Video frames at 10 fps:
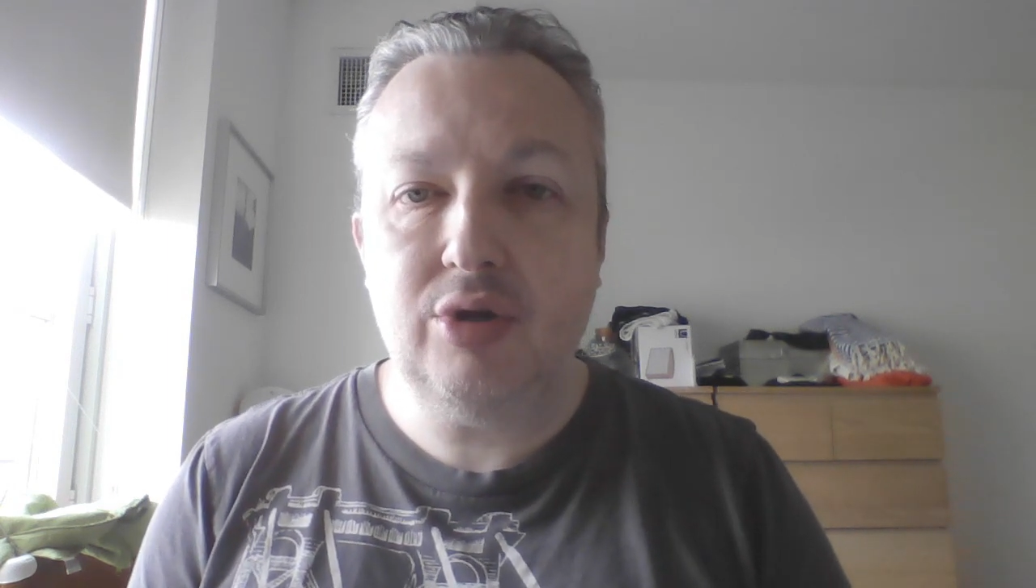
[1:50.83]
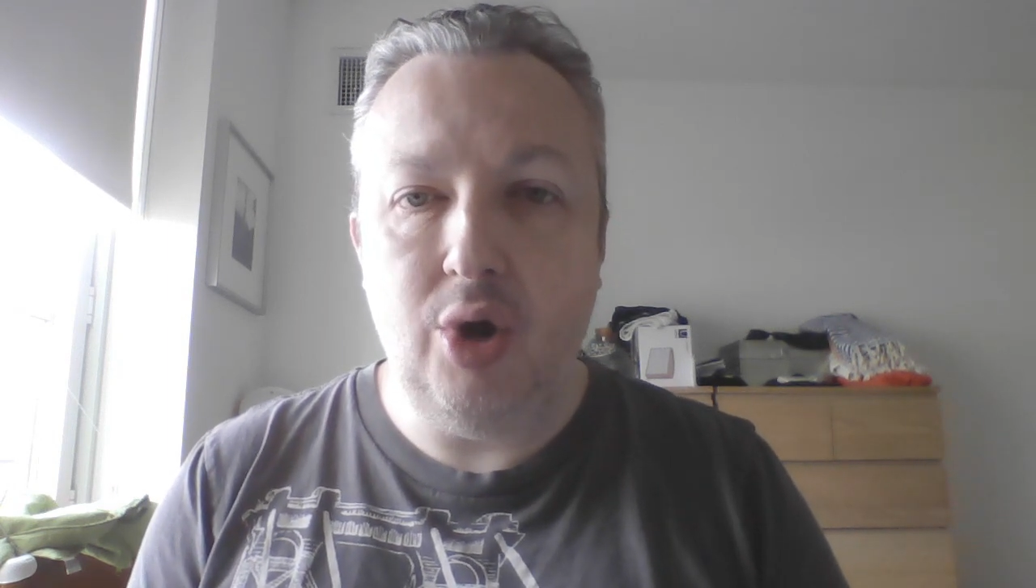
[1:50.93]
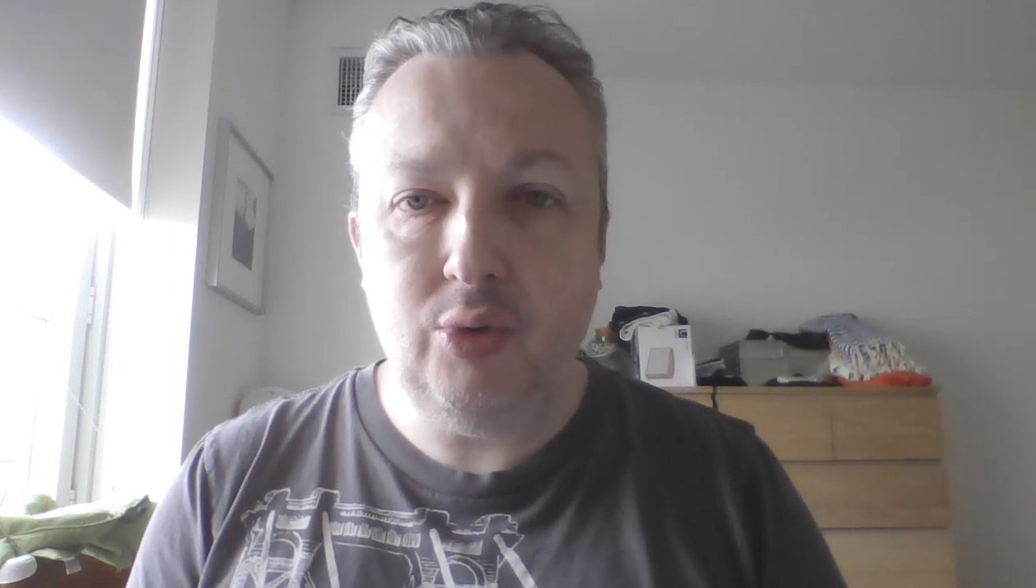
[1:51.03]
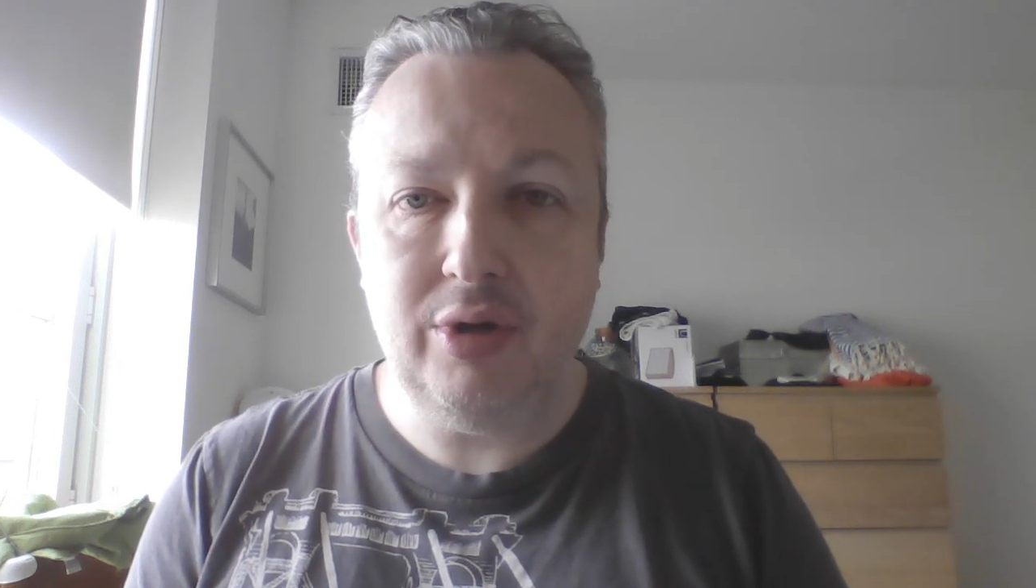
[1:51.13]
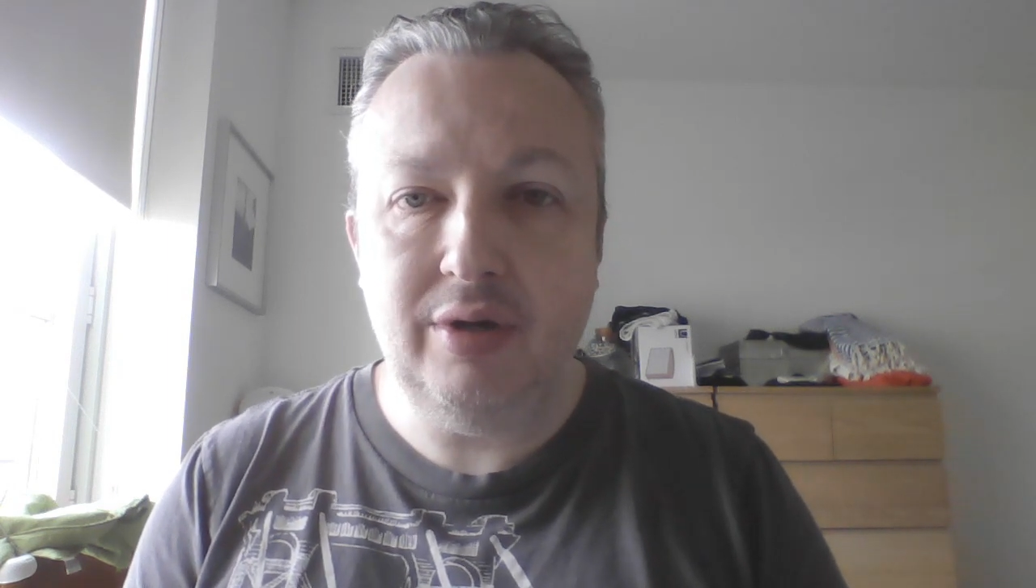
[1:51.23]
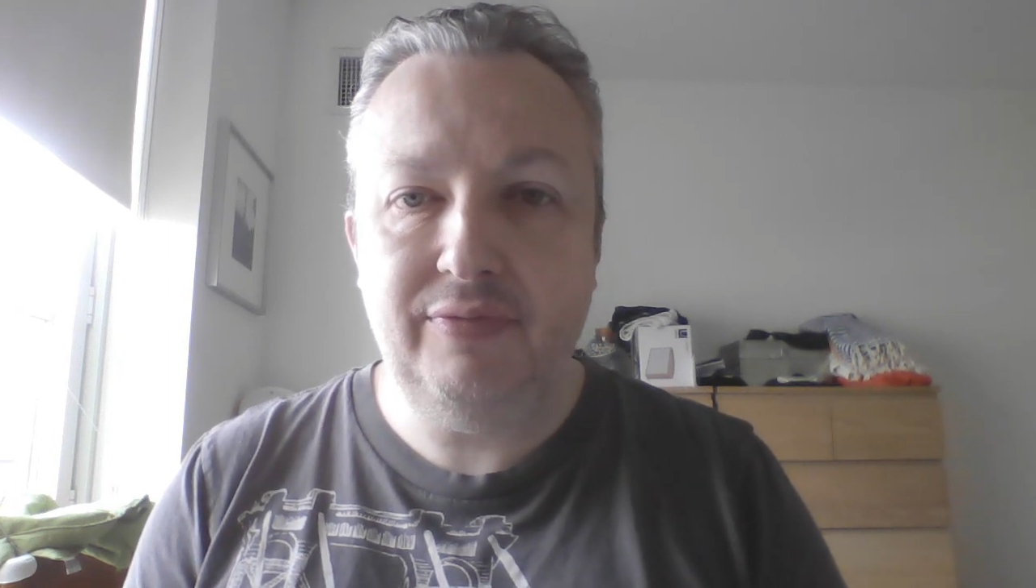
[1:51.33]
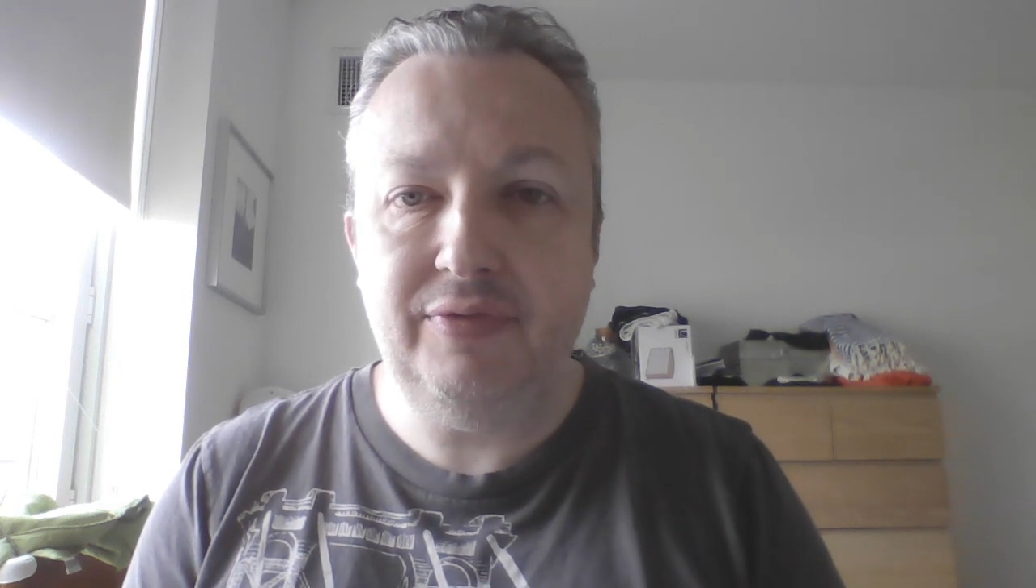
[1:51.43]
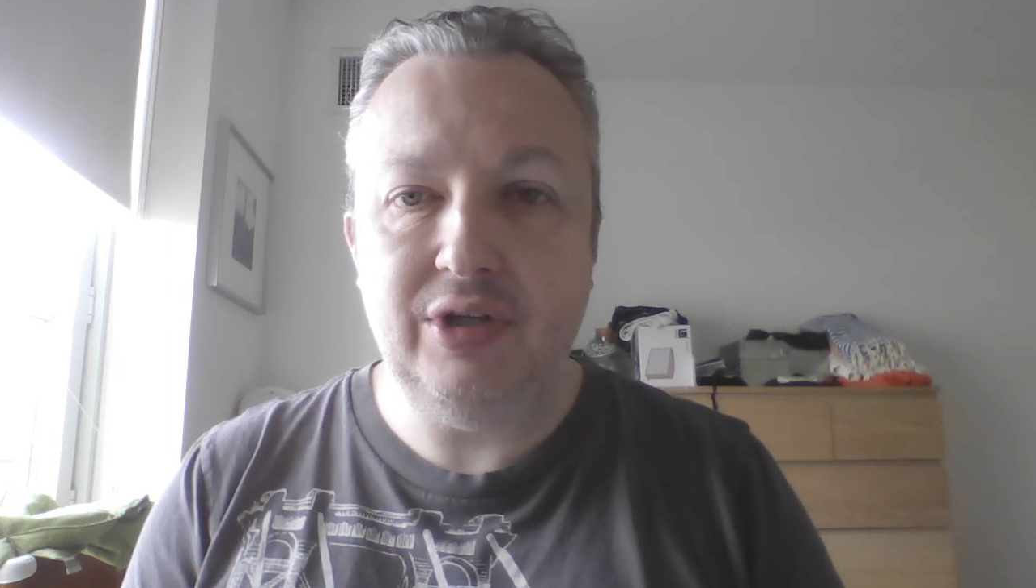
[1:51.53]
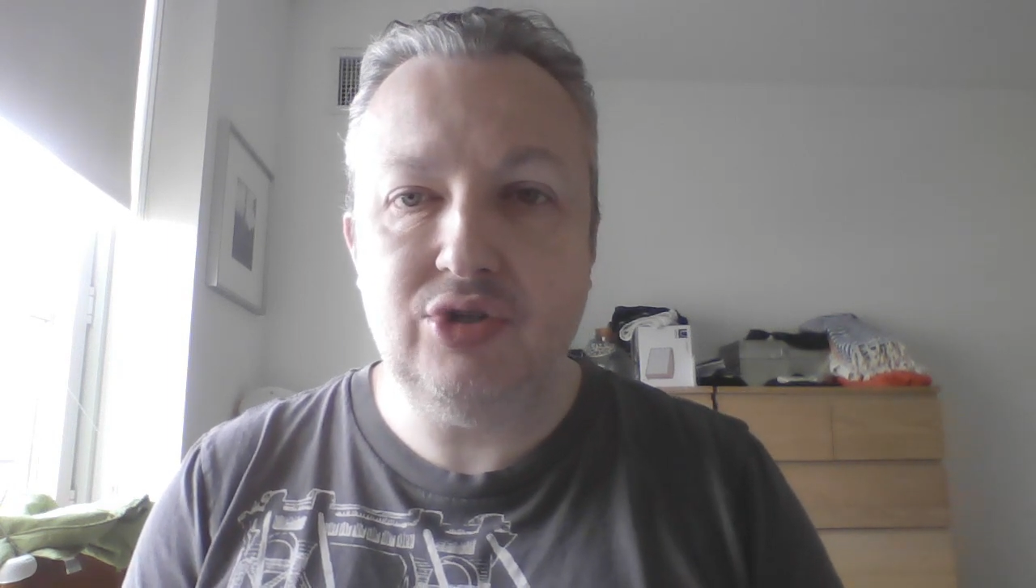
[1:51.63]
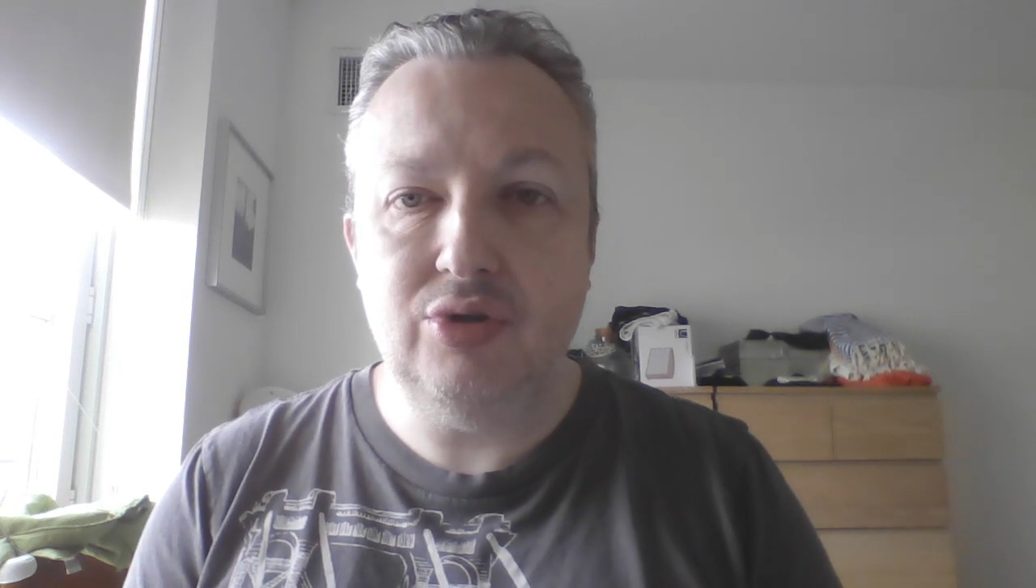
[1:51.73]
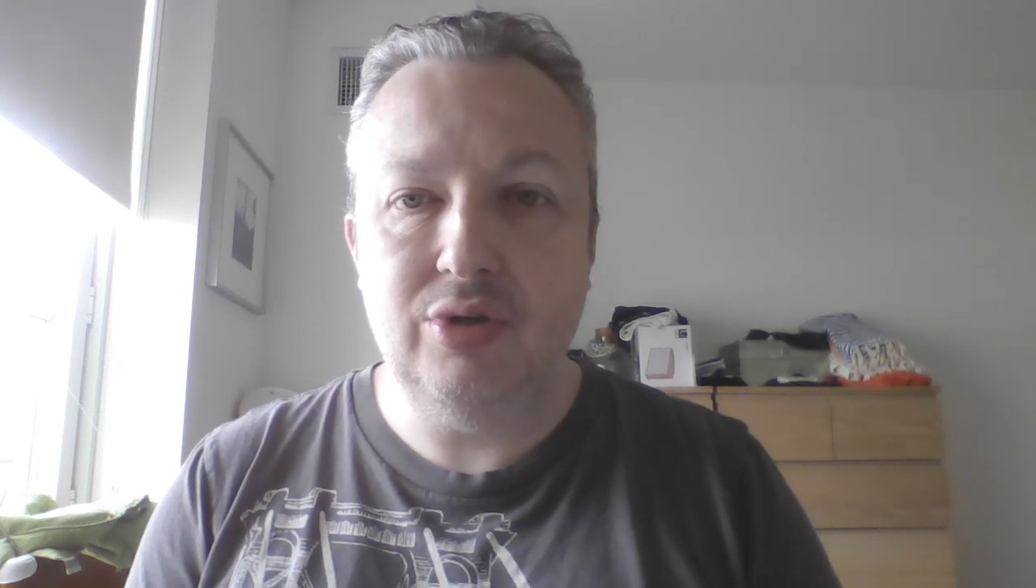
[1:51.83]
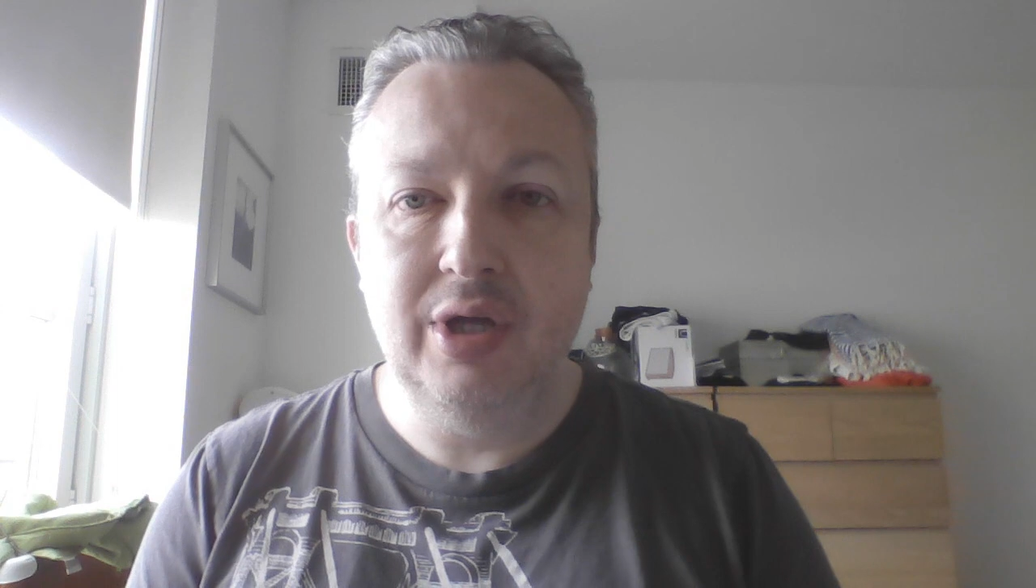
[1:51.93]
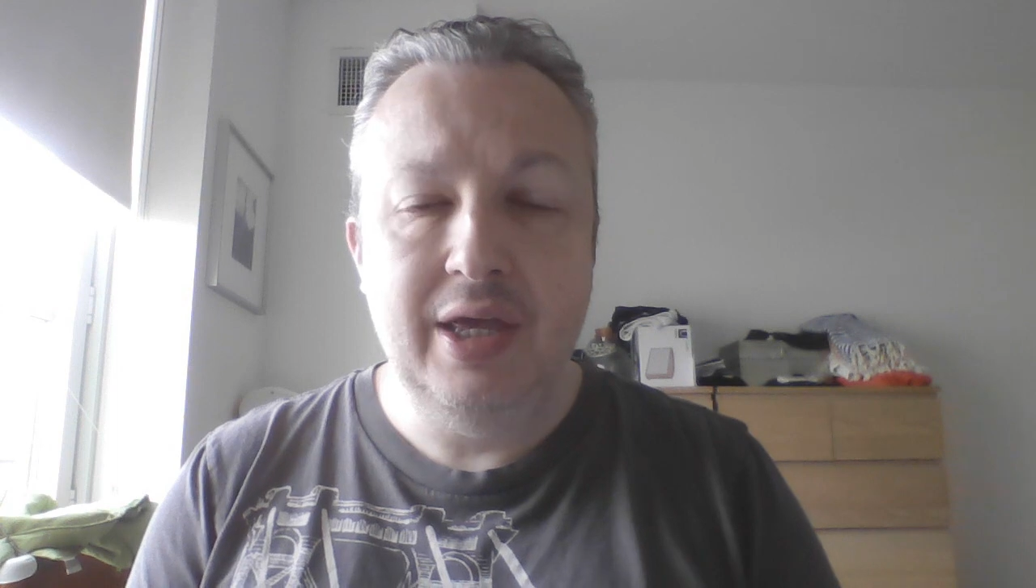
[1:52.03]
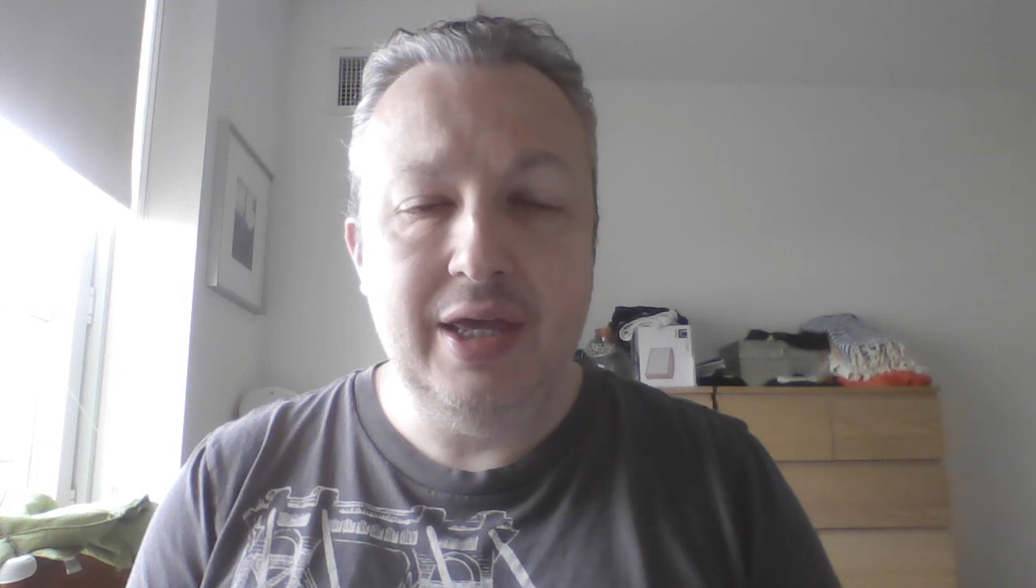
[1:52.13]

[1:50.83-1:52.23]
coda featured